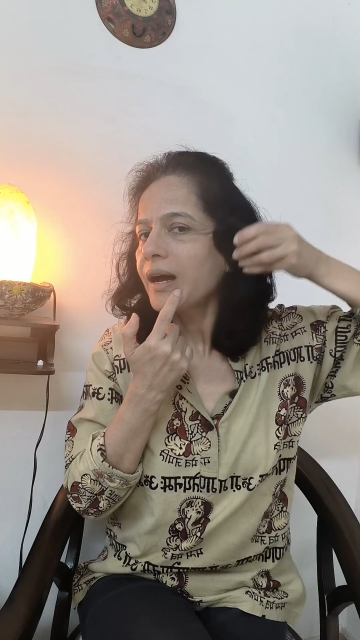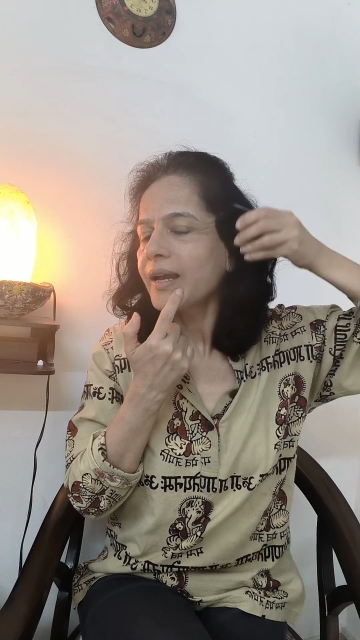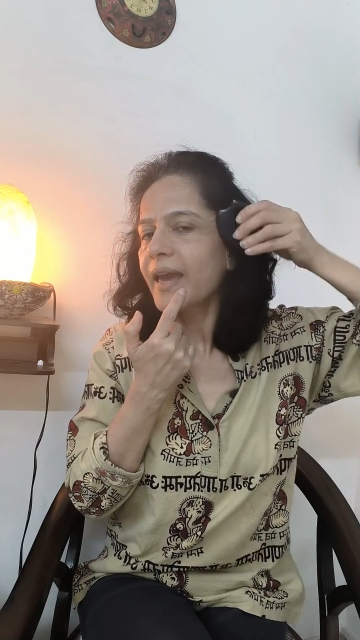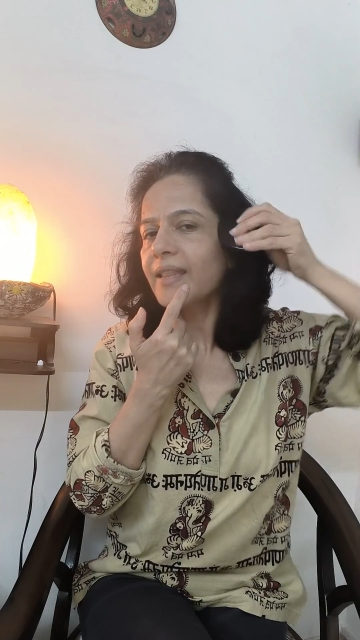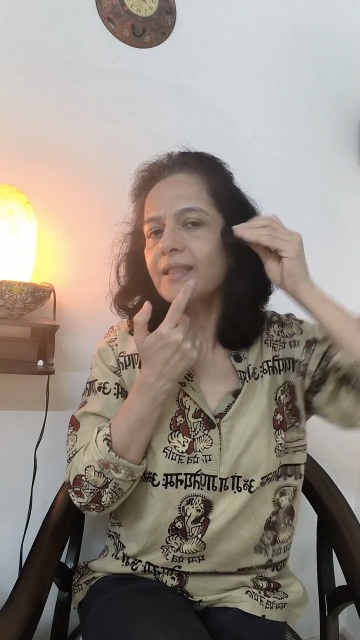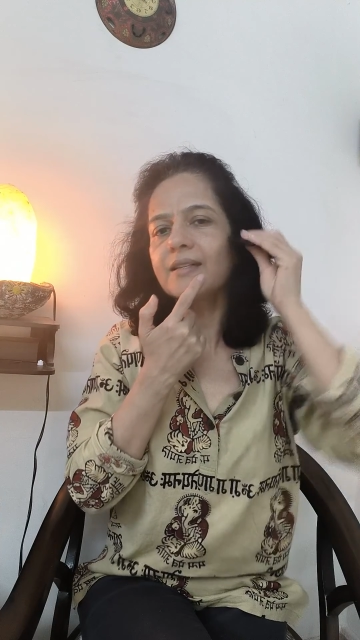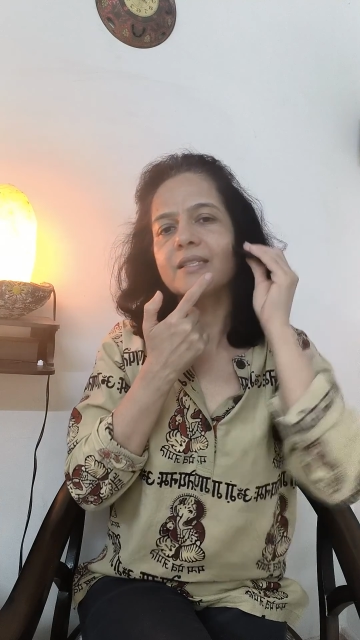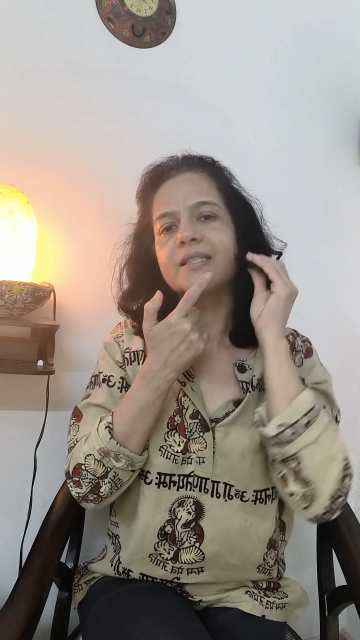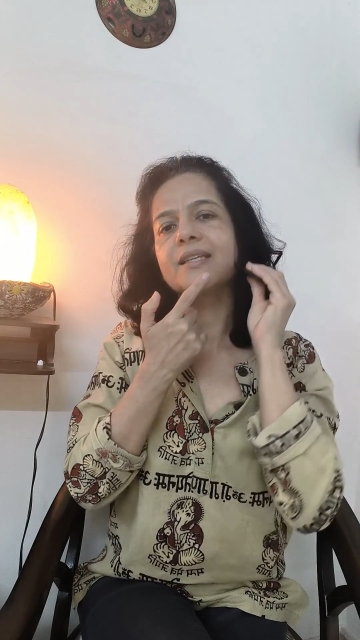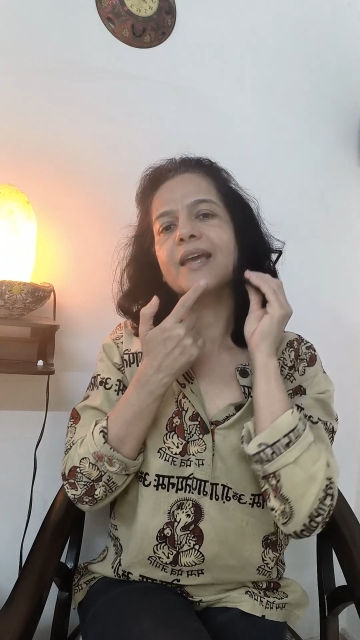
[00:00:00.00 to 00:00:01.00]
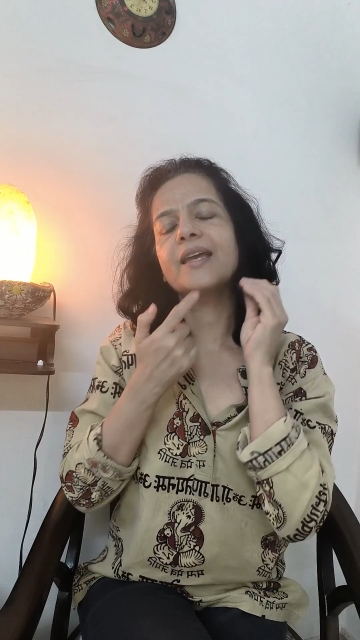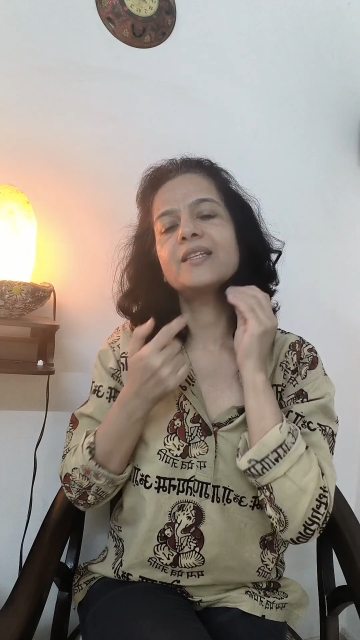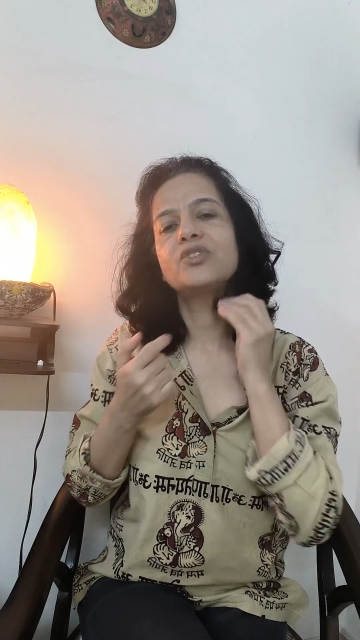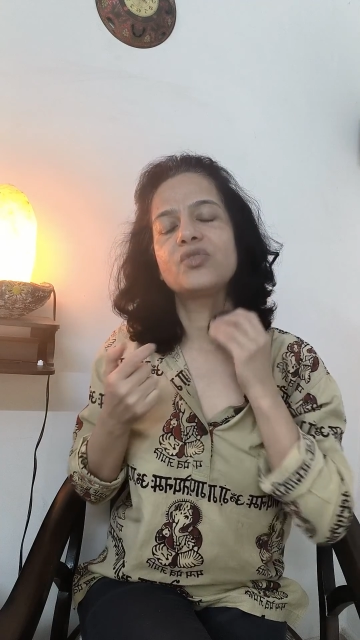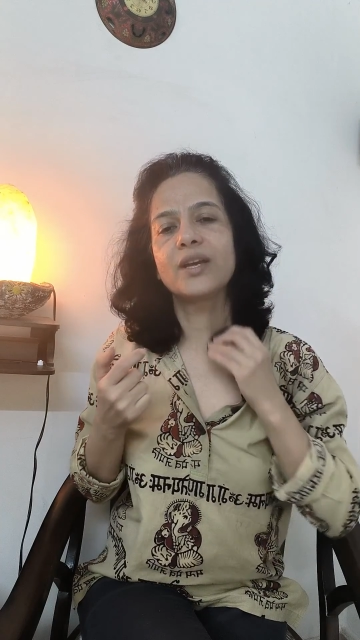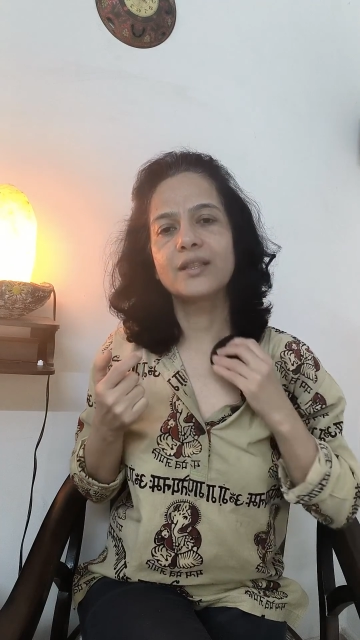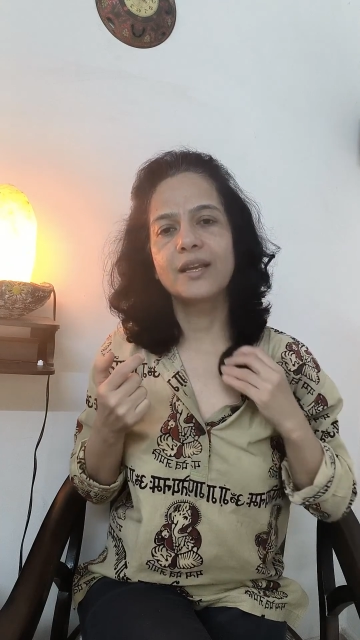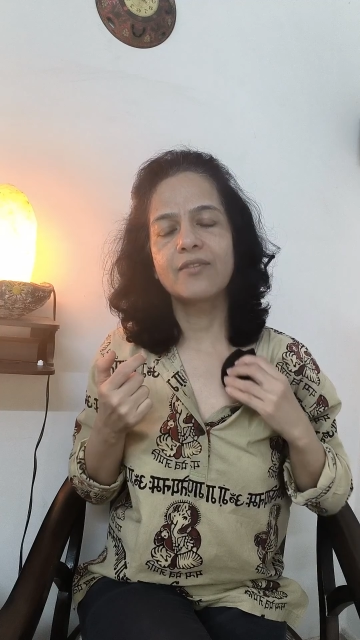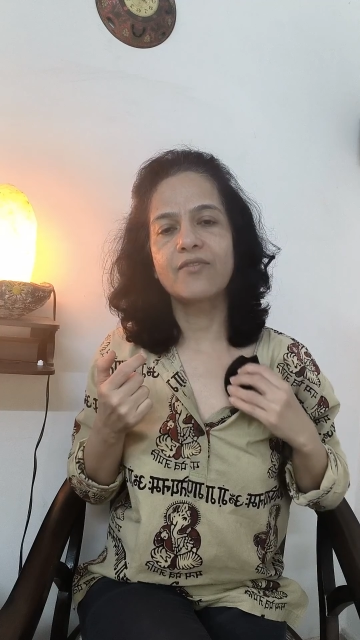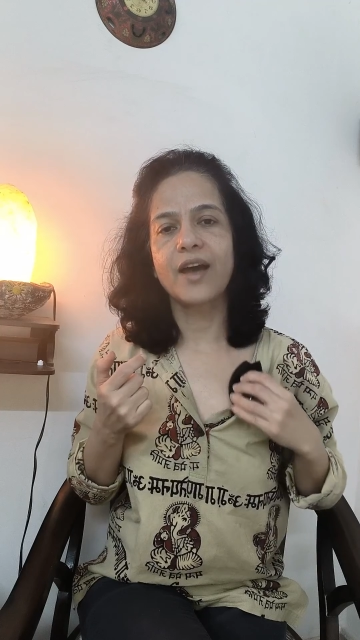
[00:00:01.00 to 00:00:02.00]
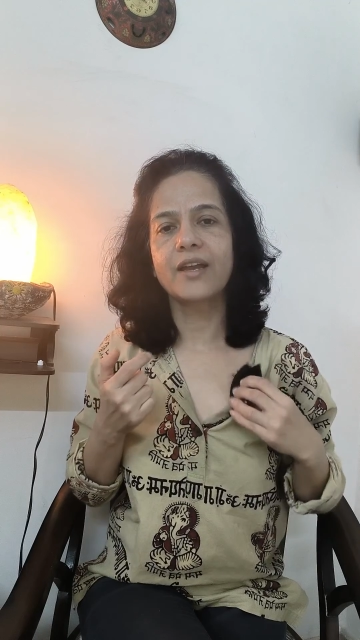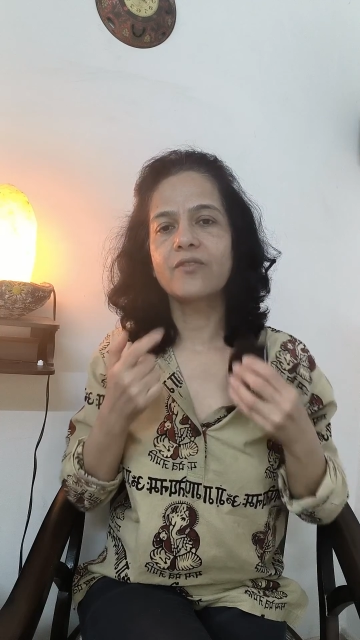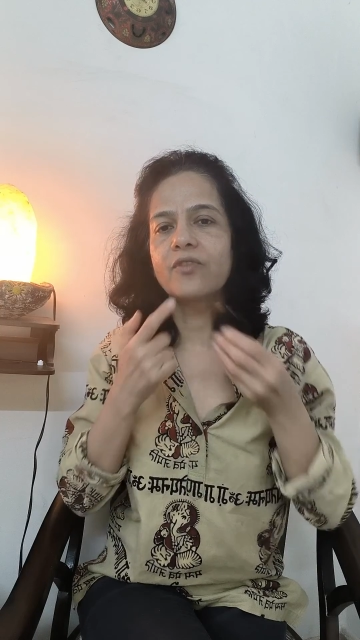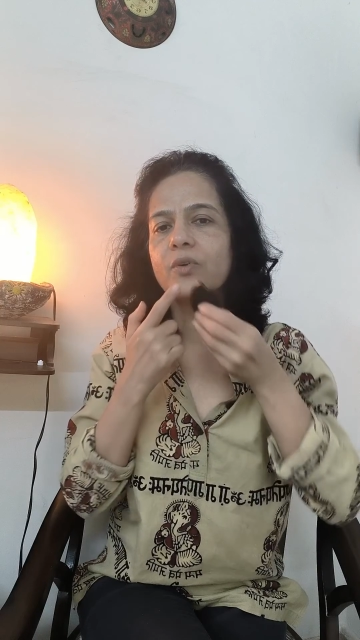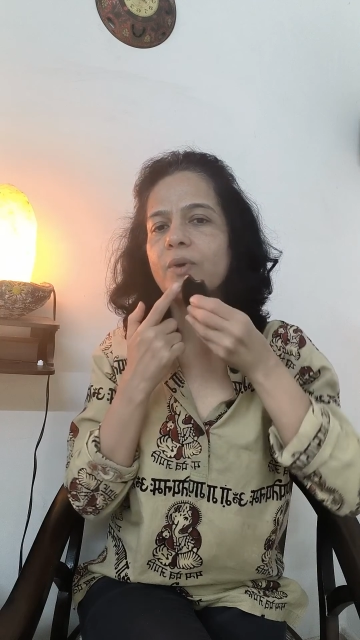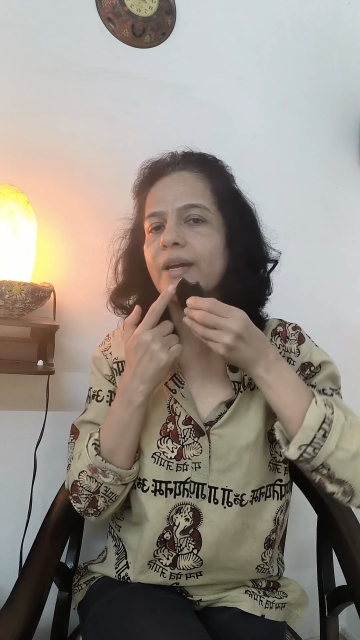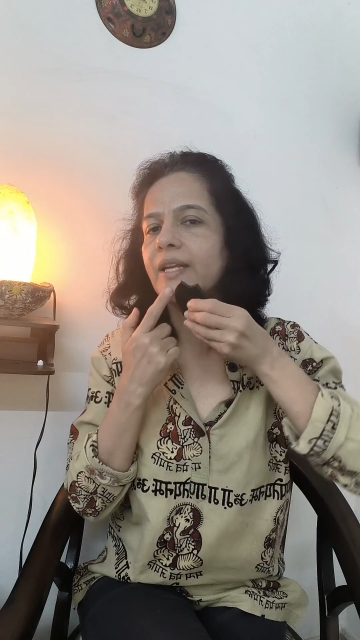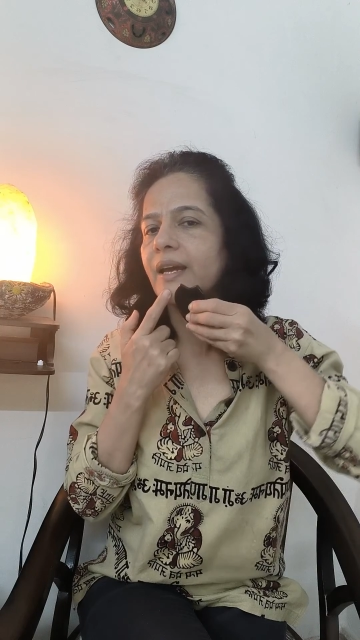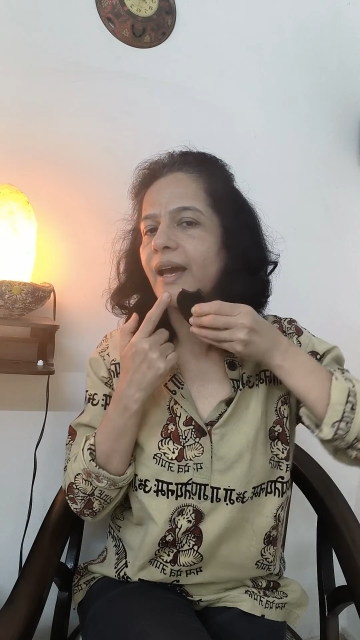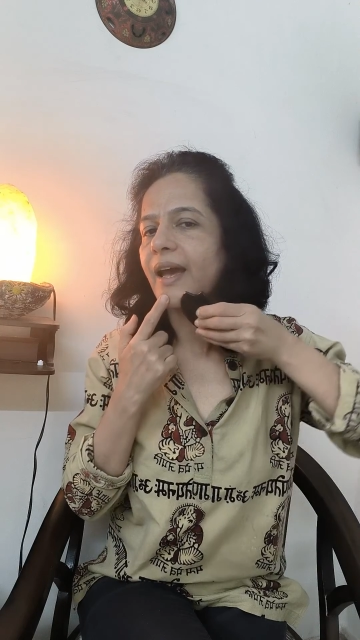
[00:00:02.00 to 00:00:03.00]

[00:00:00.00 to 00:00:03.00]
Again 30 seconds, drain the lymphatic fluid